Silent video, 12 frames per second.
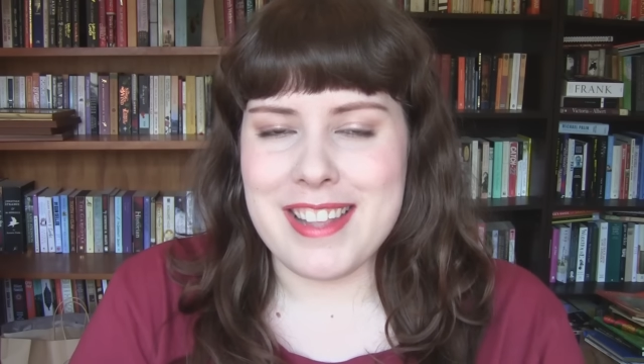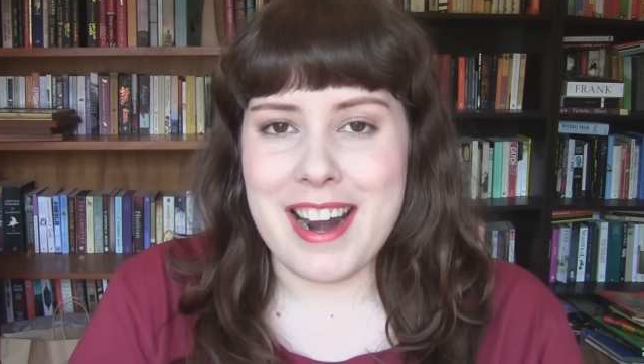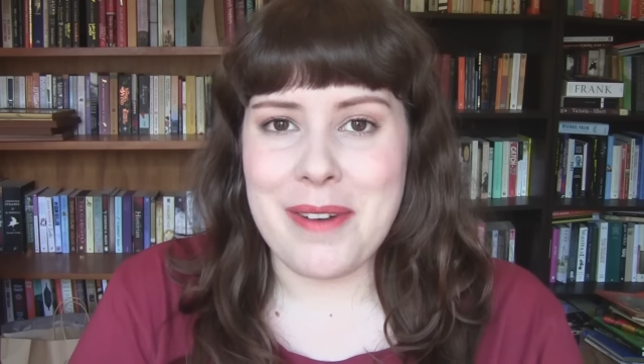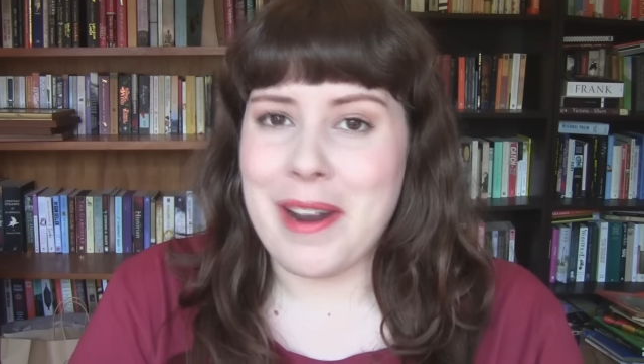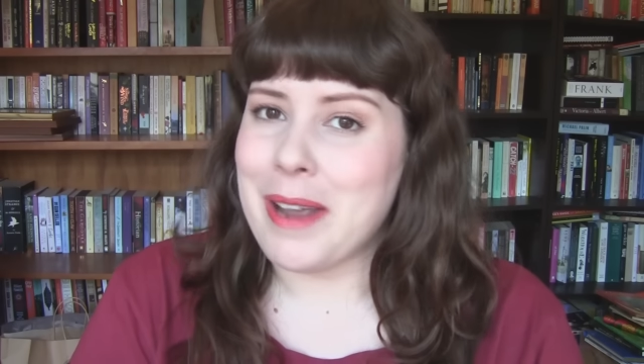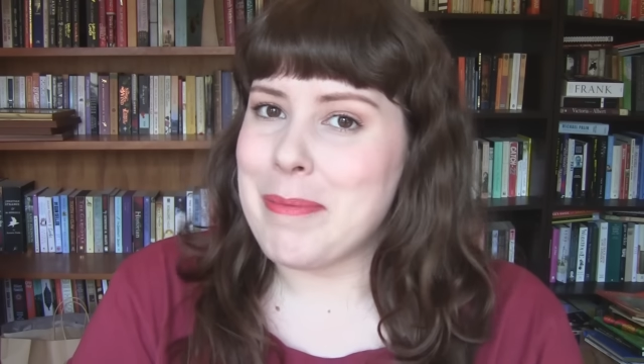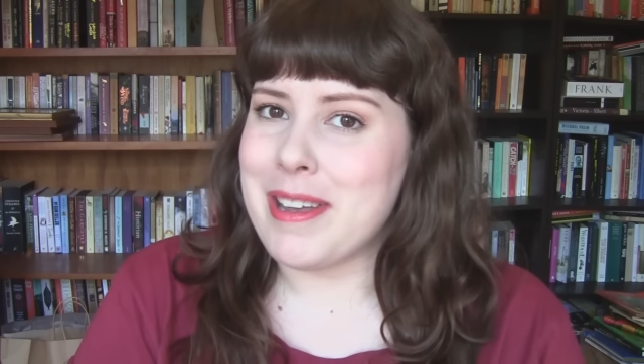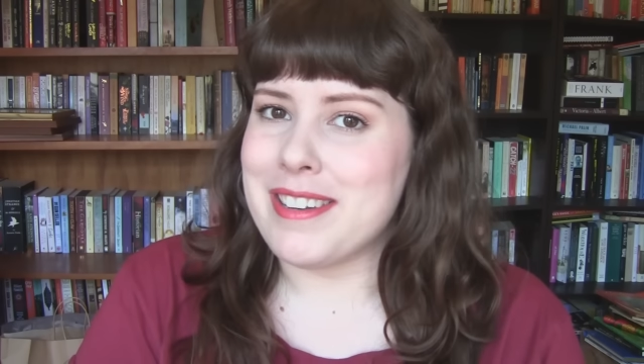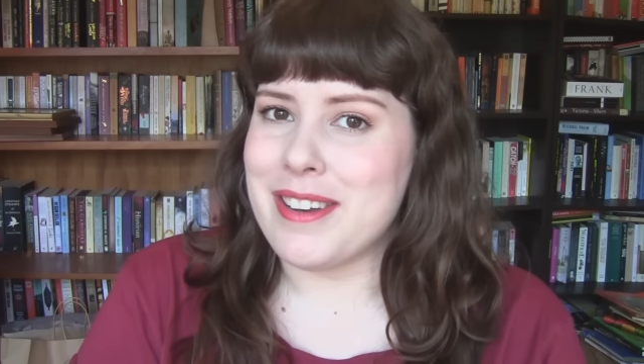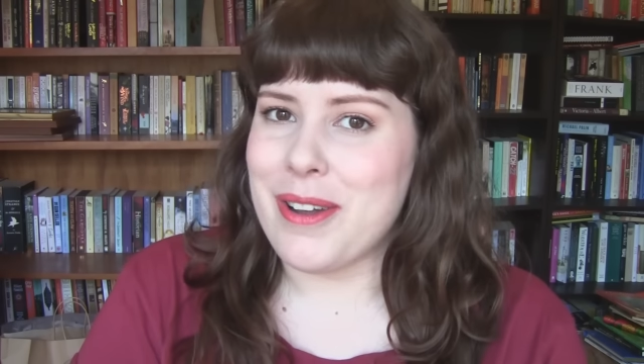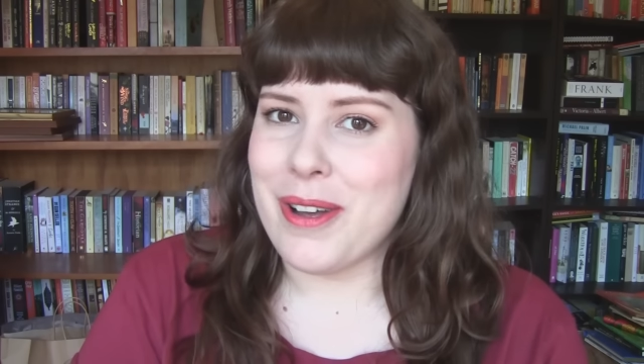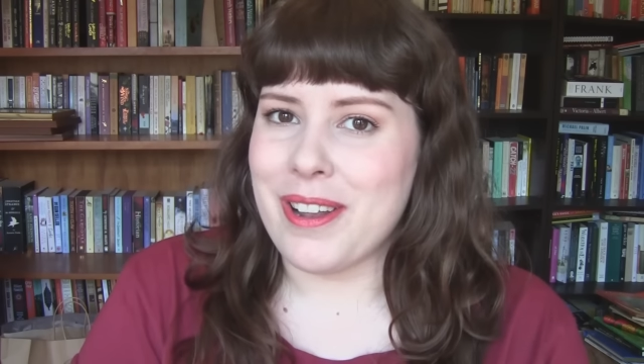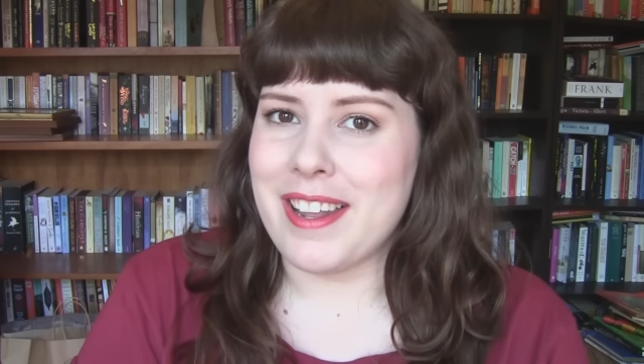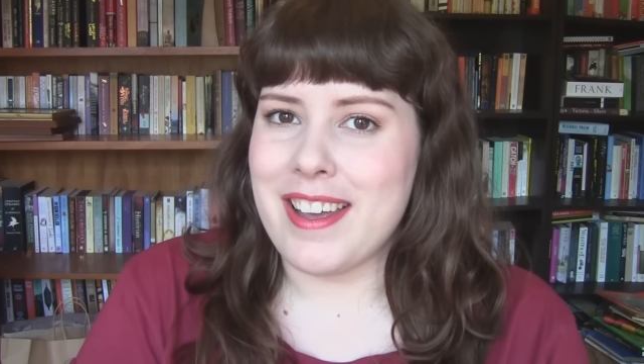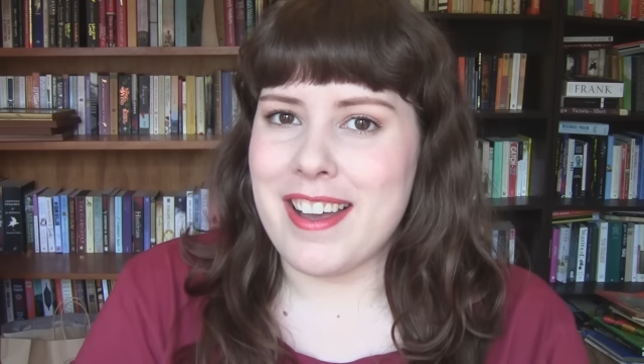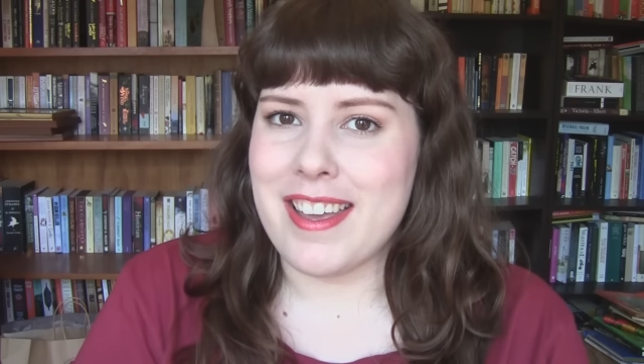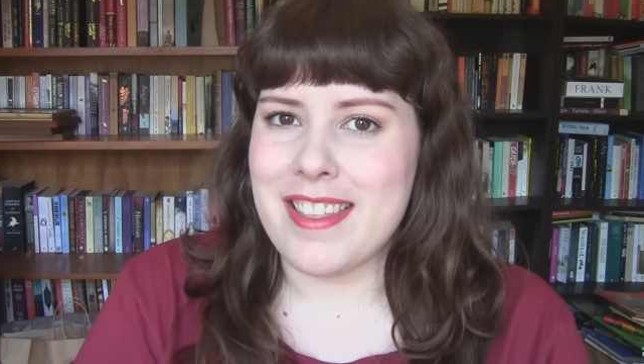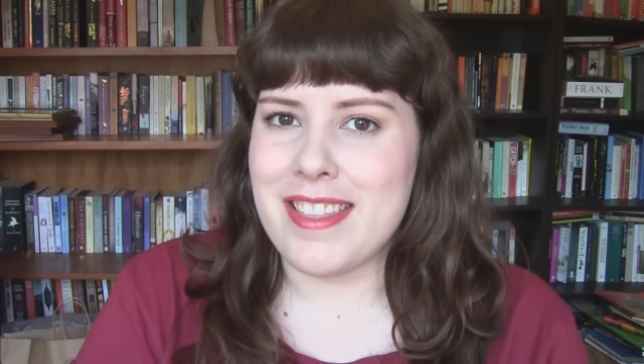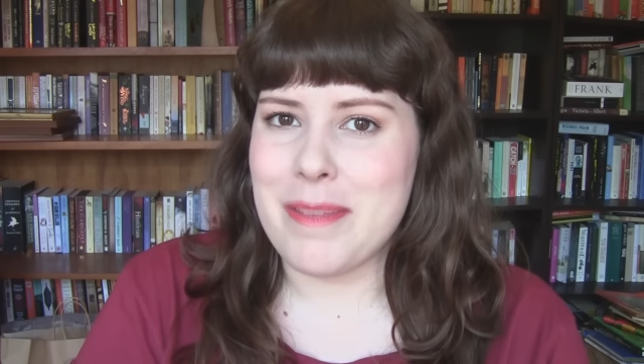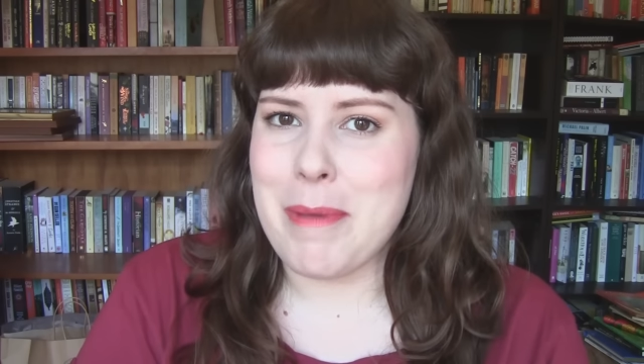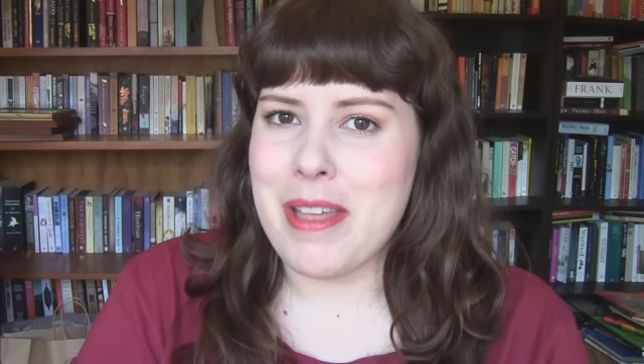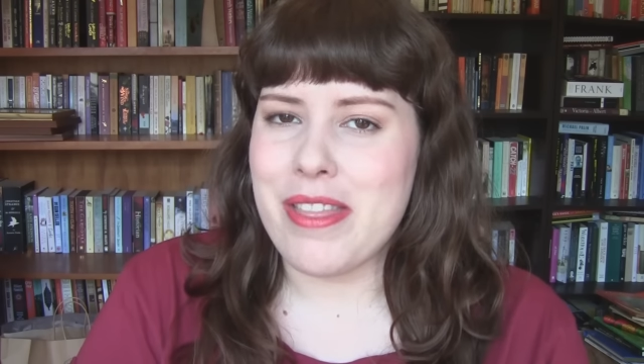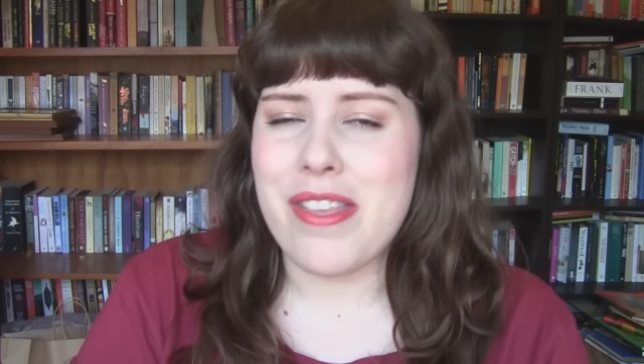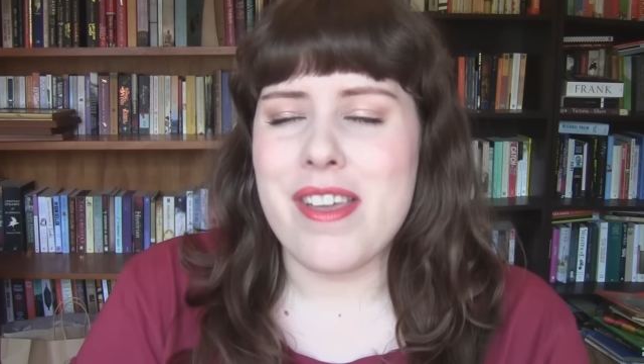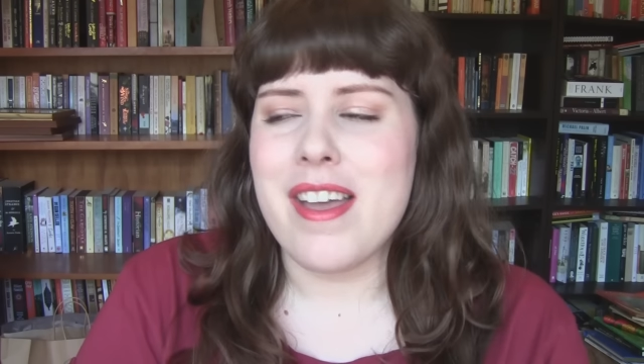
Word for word: that I recommended earlier in the month.